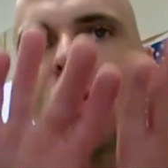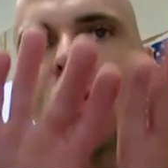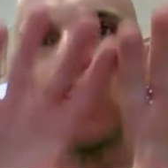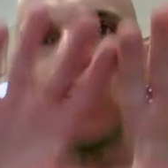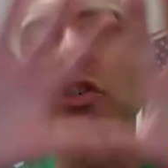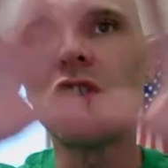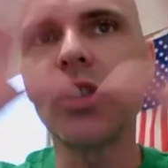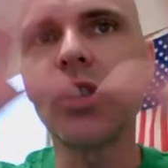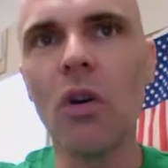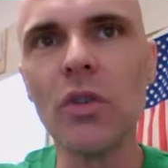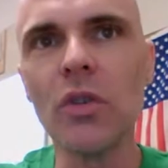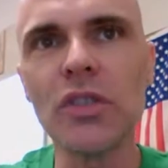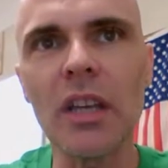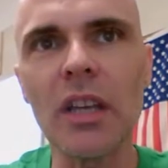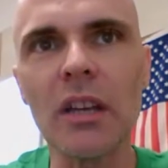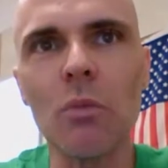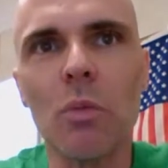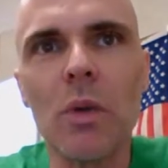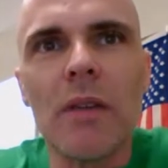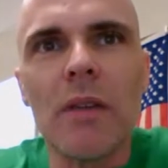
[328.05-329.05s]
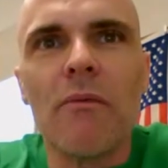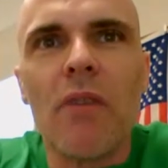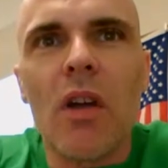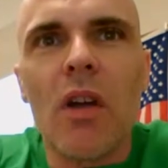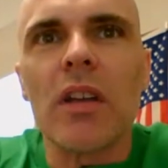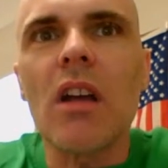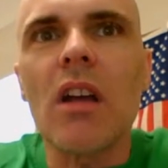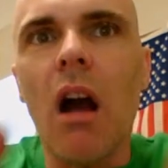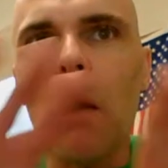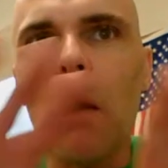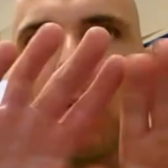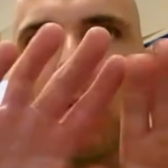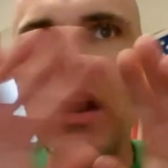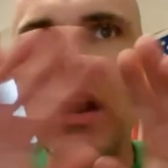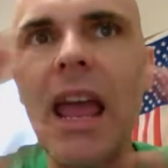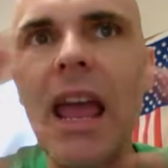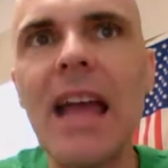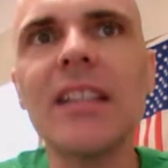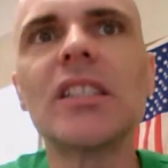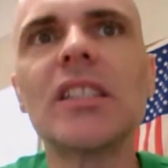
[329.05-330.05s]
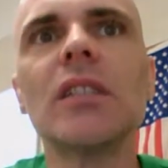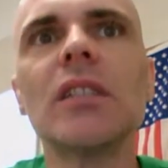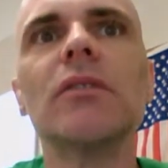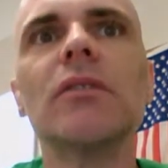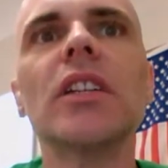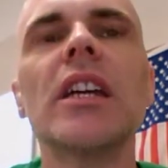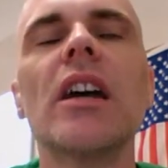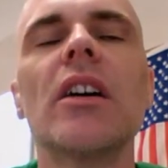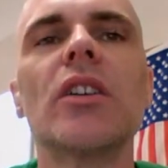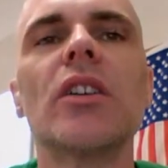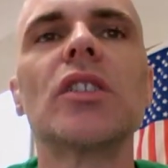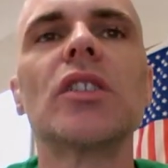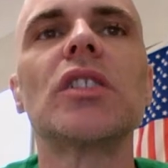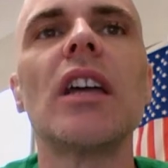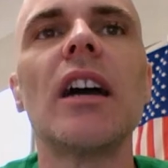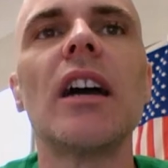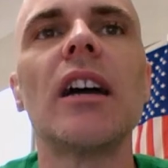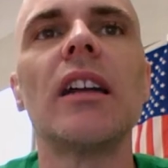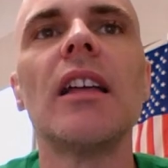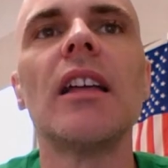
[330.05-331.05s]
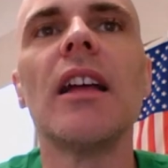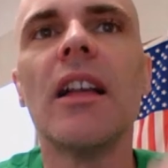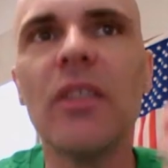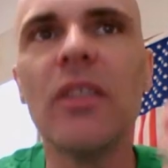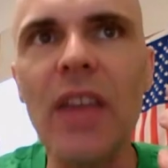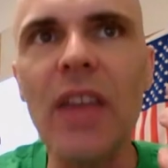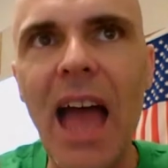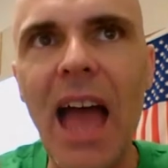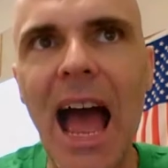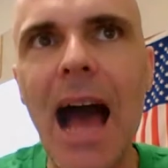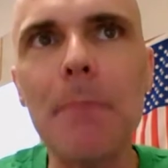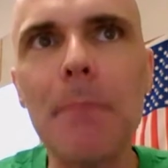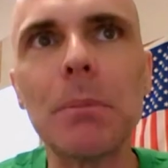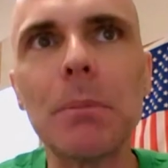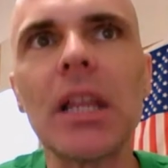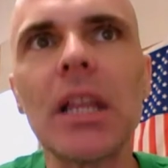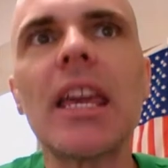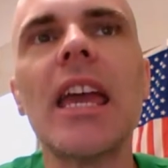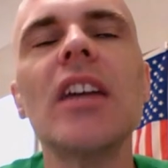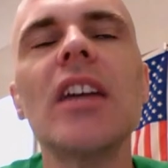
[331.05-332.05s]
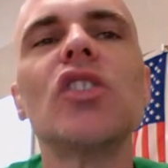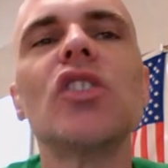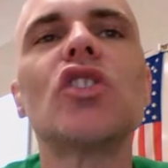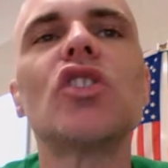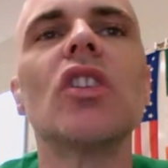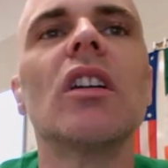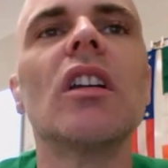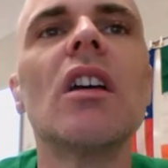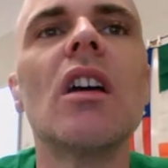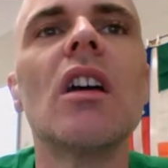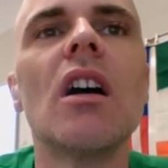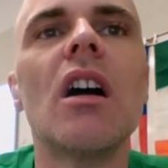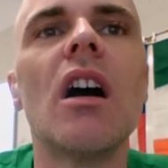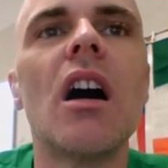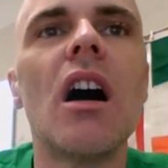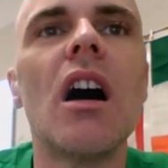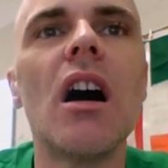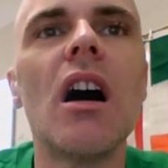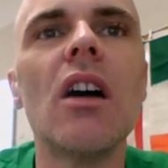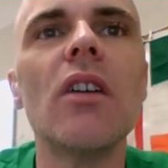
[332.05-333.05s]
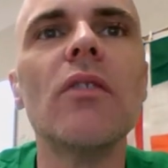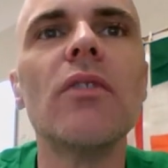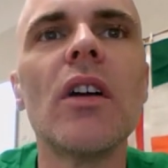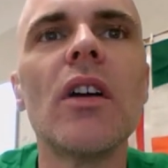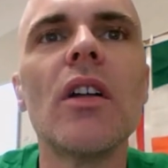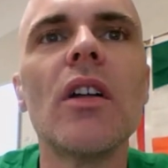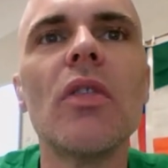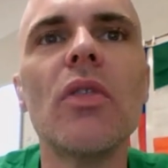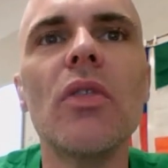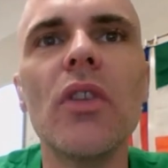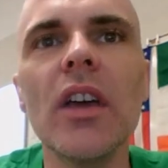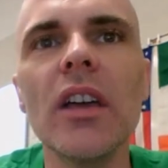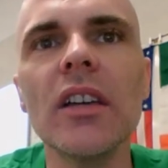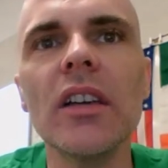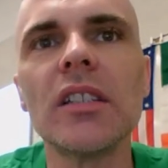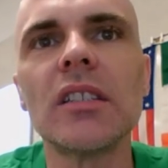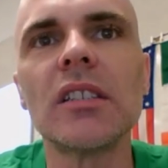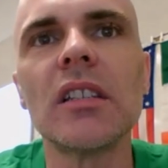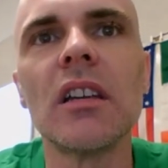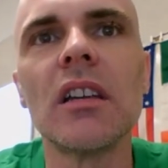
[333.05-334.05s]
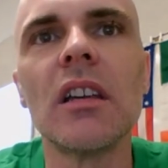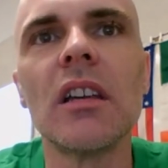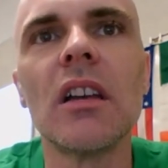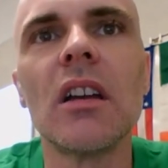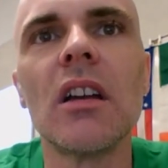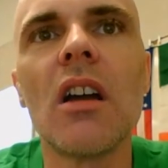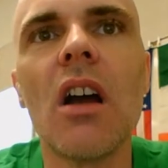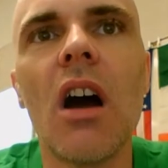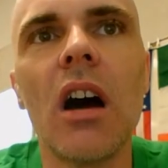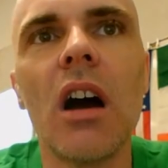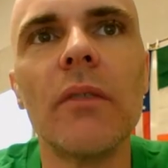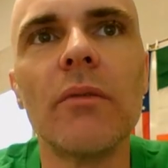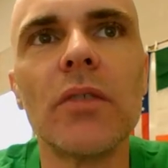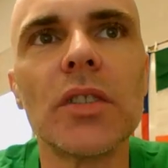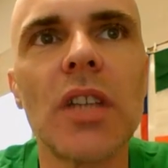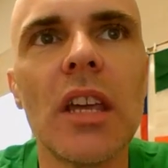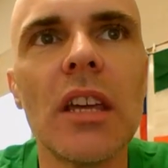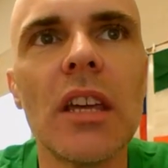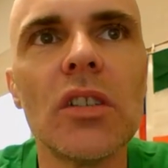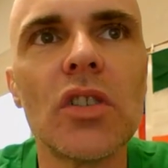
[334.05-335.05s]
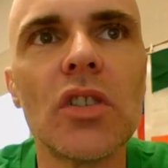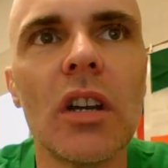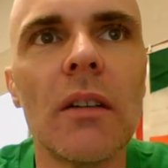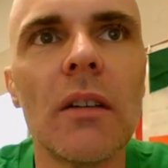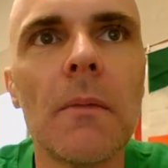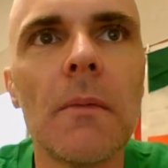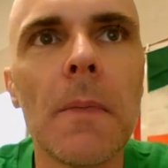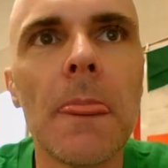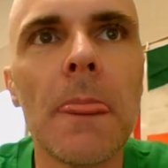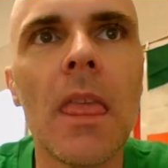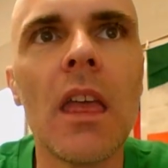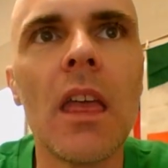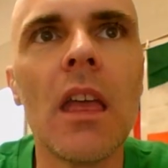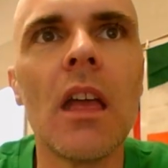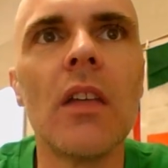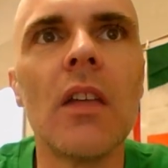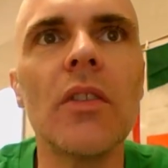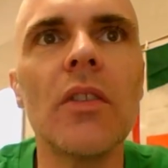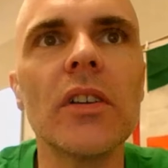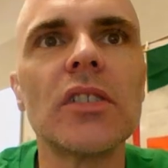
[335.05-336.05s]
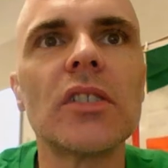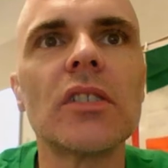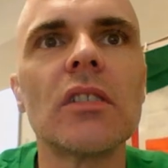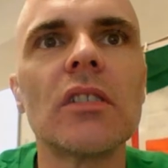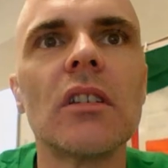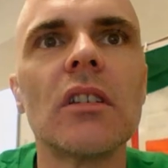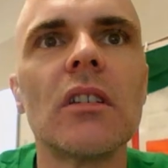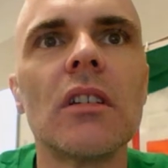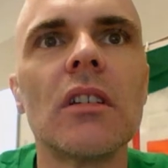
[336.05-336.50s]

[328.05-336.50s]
Shows that we very comprehensively understand the application of this conversation, this